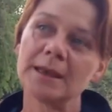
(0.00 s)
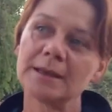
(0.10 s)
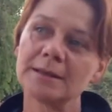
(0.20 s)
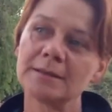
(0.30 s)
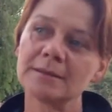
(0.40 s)

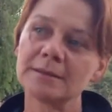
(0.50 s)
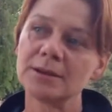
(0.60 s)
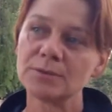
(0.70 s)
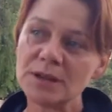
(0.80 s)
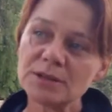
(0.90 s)
And
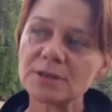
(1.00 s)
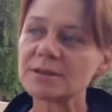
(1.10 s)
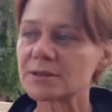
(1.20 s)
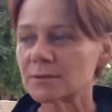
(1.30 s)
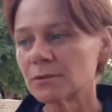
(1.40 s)
a region
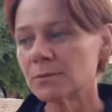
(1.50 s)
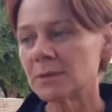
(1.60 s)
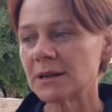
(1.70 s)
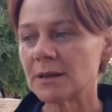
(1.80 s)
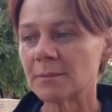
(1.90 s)
is
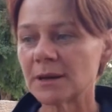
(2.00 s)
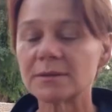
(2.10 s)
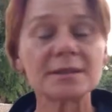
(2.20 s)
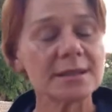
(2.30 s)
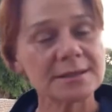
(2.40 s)
normally about
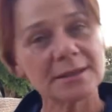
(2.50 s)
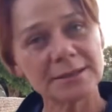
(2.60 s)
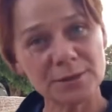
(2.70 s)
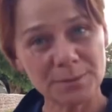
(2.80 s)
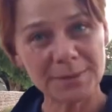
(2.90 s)

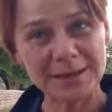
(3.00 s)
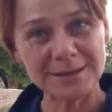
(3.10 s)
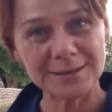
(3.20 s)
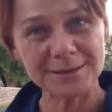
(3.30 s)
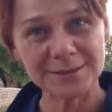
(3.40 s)
600
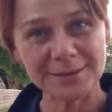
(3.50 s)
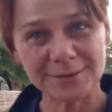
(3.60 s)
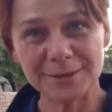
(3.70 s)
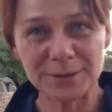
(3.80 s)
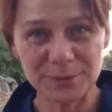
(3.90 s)
bases. So
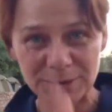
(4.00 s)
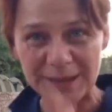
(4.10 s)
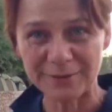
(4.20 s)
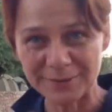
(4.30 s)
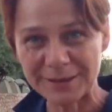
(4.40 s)
it will
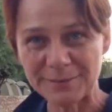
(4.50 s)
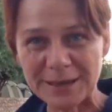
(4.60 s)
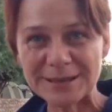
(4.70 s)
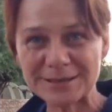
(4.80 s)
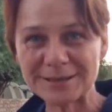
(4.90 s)
have the
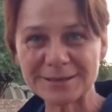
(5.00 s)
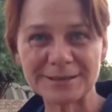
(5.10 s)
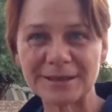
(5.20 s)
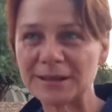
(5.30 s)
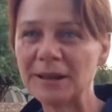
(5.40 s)

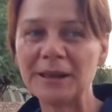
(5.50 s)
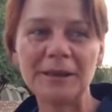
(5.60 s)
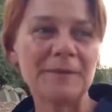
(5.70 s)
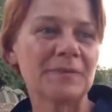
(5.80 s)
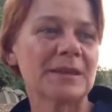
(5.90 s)
bases, and
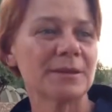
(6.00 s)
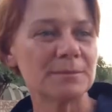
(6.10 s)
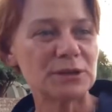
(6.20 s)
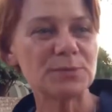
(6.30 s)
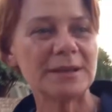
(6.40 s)

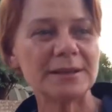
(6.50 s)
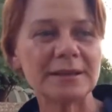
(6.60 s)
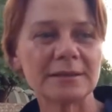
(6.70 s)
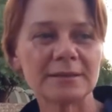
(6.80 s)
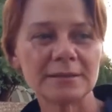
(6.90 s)

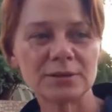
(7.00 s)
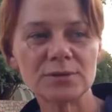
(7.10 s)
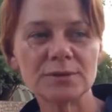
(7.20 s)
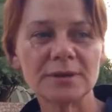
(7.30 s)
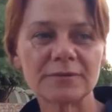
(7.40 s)
between
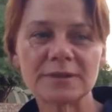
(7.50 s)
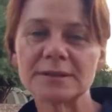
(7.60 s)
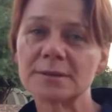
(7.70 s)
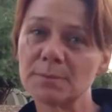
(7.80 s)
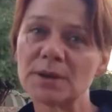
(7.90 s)
2
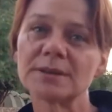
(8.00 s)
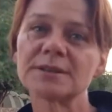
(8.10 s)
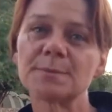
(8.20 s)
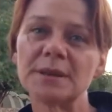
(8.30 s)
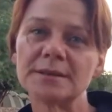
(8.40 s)
different
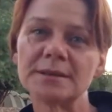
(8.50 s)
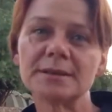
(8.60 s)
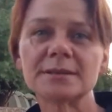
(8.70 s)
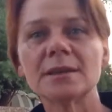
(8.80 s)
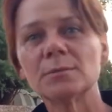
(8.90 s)
plant
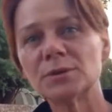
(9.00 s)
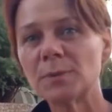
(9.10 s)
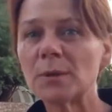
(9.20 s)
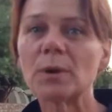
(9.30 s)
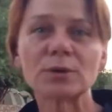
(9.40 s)
species, there would
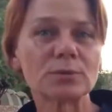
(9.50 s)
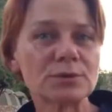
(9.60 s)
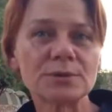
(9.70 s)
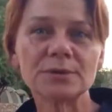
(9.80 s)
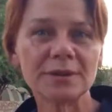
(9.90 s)
be 1 or
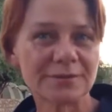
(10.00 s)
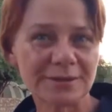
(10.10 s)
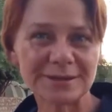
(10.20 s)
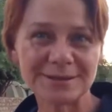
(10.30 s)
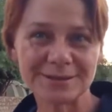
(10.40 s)
2
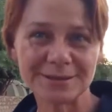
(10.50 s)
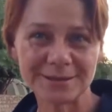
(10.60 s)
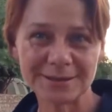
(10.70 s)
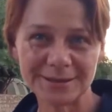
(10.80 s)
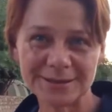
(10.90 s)

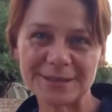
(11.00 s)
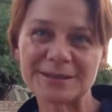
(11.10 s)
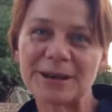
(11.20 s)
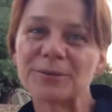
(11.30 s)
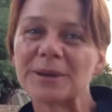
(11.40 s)
differences. And this
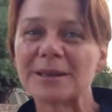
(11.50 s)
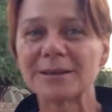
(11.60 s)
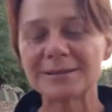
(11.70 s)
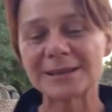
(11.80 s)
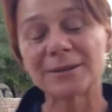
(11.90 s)
is how we
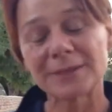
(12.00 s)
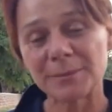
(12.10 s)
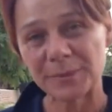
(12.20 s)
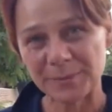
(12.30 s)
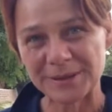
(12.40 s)
tell
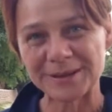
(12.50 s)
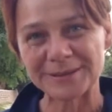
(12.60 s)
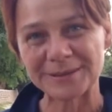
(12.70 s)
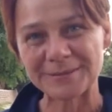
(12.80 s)
them apart.